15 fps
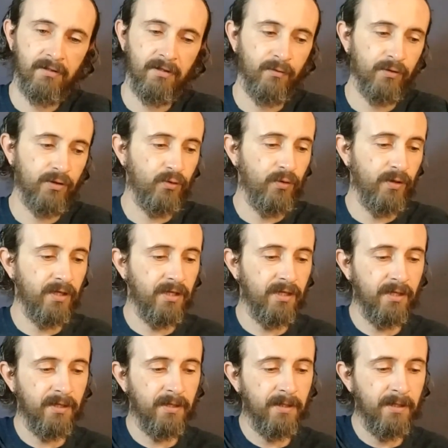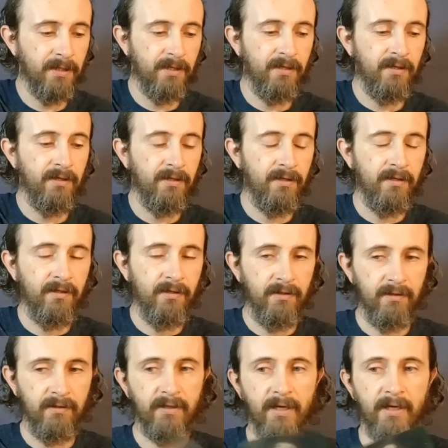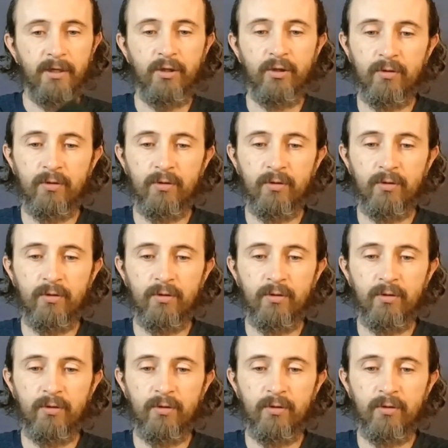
That was quick. Thank